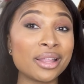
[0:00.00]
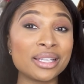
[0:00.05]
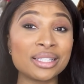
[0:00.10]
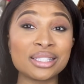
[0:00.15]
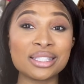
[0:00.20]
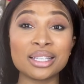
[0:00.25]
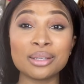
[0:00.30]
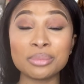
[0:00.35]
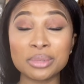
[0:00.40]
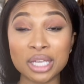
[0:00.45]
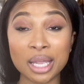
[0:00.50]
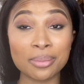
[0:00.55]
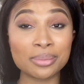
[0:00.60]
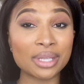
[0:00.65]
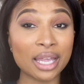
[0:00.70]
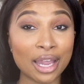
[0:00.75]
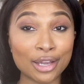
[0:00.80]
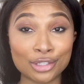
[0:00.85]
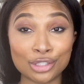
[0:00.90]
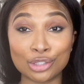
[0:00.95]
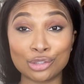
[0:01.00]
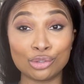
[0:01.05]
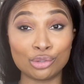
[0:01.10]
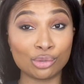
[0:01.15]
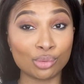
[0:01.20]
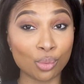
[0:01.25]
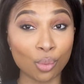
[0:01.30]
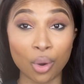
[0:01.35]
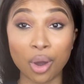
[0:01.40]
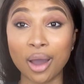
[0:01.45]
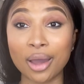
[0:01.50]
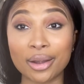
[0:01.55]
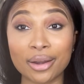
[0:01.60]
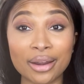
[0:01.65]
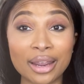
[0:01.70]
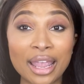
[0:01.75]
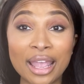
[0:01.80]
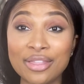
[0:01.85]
and sometimes I just use water